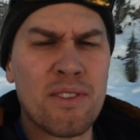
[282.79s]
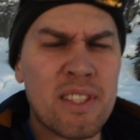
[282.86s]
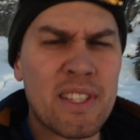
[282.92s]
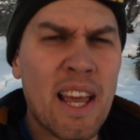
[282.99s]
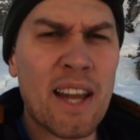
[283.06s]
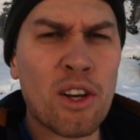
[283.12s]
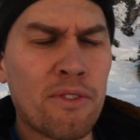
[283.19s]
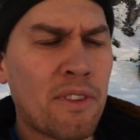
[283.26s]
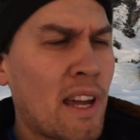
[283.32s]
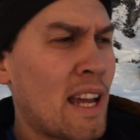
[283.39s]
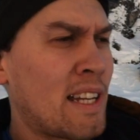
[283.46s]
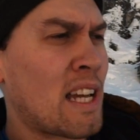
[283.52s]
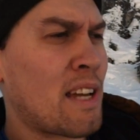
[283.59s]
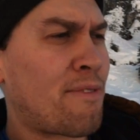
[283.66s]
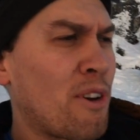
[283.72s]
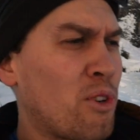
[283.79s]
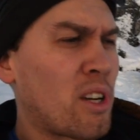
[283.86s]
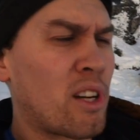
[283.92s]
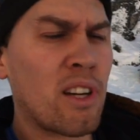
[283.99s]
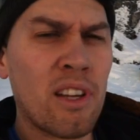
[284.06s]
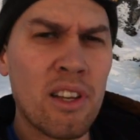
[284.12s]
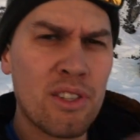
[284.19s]
this is taking off the ND
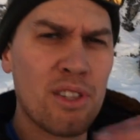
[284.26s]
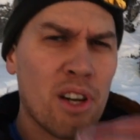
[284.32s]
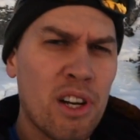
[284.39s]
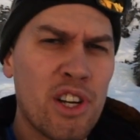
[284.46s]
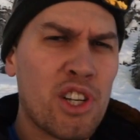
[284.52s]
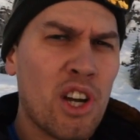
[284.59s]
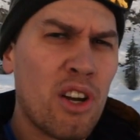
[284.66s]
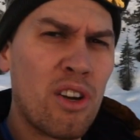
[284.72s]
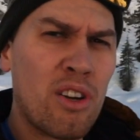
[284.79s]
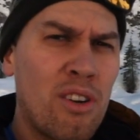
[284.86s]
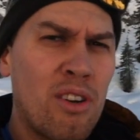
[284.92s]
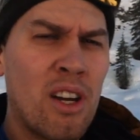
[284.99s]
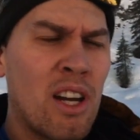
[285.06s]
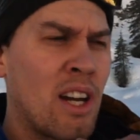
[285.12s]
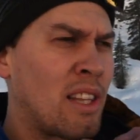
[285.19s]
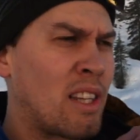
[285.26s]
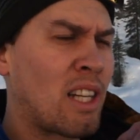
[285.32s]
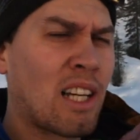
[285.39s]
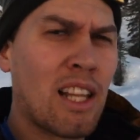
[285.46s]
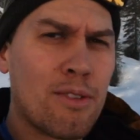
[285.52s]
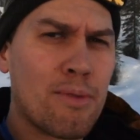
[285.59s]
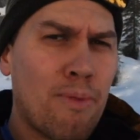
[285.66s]
filter, so I'm going to show you the
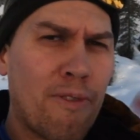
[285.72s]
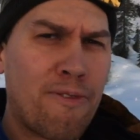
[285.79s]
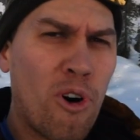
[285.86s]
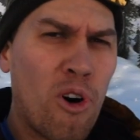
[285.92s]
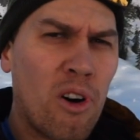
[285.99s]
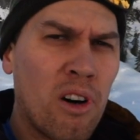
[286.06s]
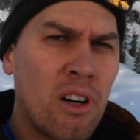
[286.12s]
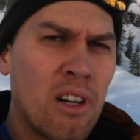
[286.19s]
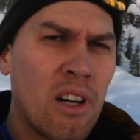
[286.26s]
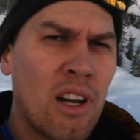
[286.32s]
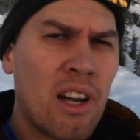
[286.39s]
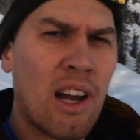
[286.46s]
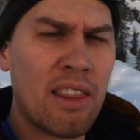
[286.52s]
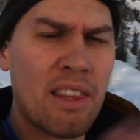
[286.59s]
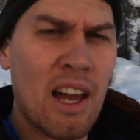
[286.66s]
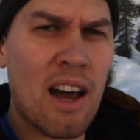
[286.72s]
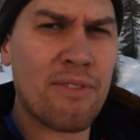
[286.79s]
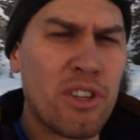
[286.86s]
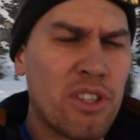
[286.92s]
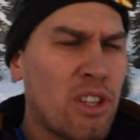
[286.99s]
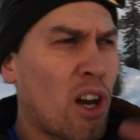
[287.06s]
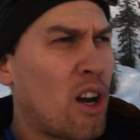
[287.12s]
clips before and the
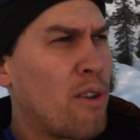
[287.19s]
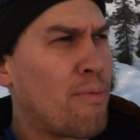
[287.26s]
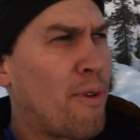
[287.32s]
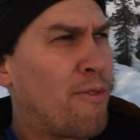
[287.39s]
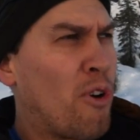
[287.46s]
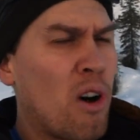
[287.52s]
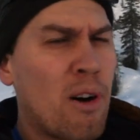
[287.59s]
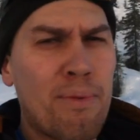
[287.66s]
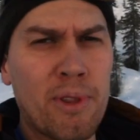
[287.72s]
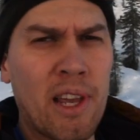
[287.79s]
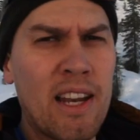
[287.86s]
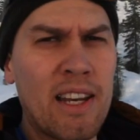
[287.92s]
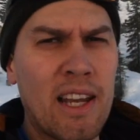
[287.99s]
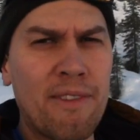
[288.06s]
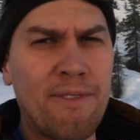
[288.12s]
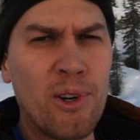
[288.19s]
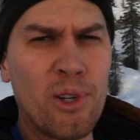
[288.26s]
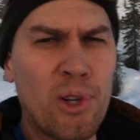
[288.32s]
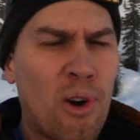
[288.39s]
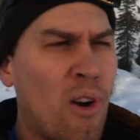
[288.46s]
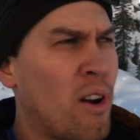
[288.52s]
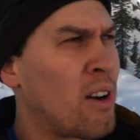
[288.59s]
after. So before I put the ND
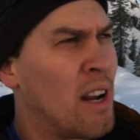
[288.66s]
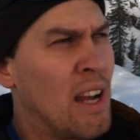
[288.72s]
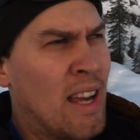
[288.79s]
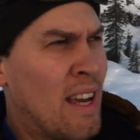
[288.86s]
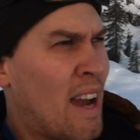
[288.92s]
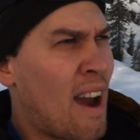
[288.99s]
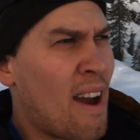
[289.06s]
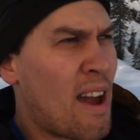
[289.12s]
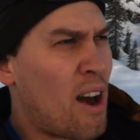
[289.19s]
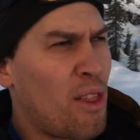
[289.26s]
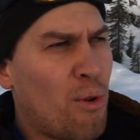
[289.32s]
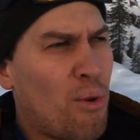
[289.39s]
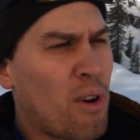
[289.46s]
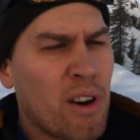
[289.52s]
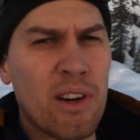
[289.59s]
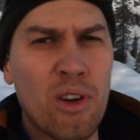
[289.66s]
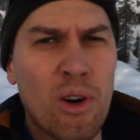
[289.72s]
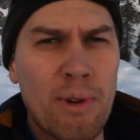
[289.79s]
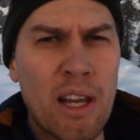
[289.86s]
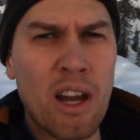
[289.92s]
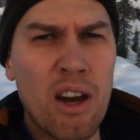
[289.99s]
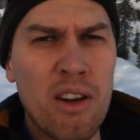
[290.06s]
filter on and how the water
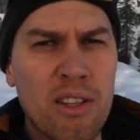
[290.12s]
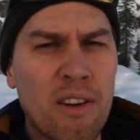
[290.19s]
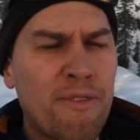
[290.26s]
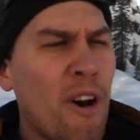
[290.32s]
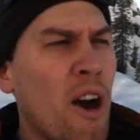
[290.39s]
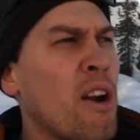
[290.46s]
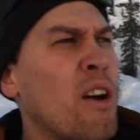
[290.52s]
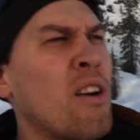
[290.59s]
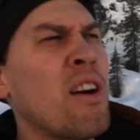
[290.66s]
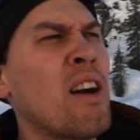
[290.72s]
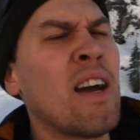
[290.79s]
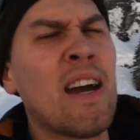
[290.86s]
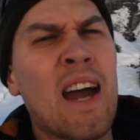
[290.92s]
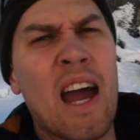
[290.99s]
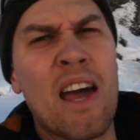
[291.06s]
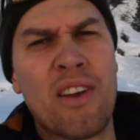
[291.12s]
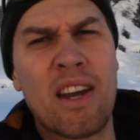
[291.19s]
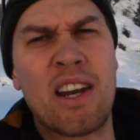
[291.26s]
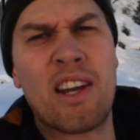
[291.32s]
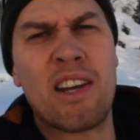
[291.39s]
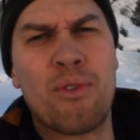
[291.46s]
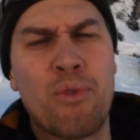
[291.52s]
normally goes in a photo, and
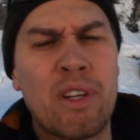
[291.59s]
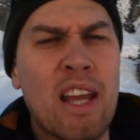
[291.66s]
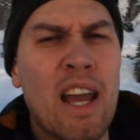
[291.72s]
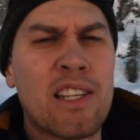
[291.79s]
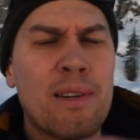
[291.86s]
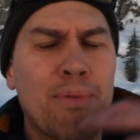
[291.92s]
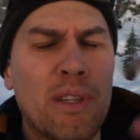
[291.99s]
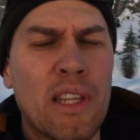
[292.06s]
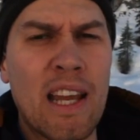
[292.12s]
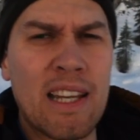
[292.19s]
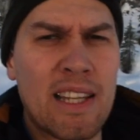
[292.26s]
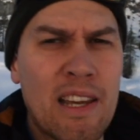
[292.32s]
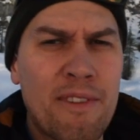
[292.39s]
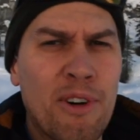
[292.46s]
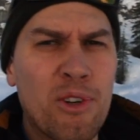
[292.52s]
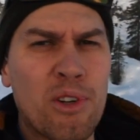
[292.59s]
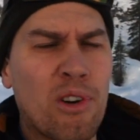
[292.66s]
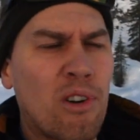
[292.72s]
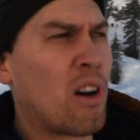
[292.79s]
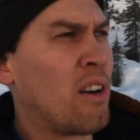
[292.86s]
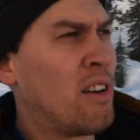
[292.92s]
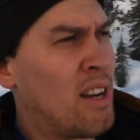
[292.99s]
then when you actually put the ND filter
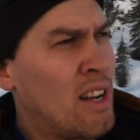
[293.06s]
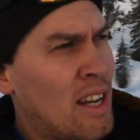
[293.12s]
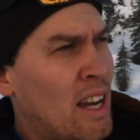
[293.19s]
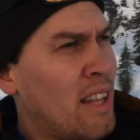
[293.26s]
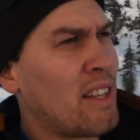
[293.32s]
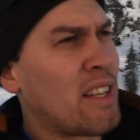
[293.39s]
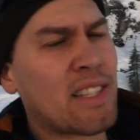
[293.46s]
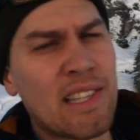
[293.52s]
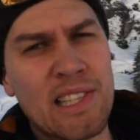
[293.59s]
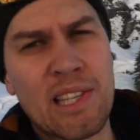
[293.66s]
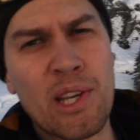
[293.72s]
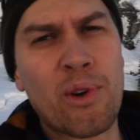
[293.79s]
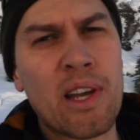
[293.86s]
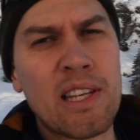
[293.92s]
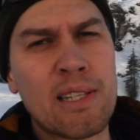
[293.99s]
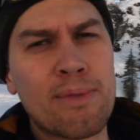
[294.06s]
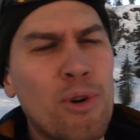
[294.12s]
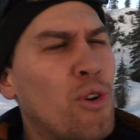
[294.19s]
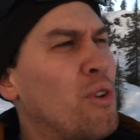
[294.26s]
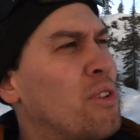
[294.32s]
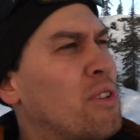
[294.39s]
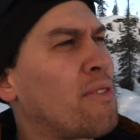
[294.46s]
on, and there's the silky
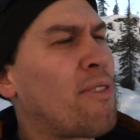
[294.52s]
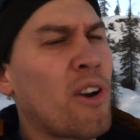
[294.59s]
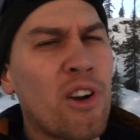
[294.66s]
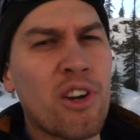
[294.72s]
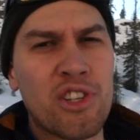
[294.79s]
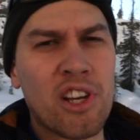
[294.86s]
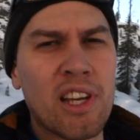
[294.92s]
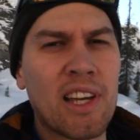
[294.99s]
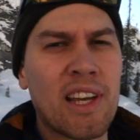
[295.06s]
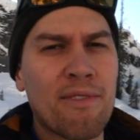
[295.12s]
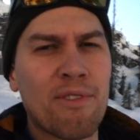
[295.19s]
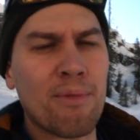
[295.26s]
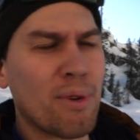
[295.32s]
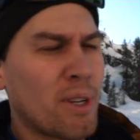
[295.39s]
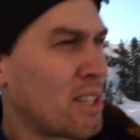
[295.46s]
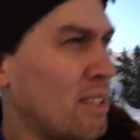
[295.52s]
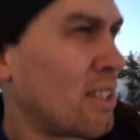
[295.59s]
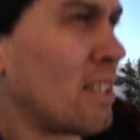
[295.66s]
smooth photos you can get from it.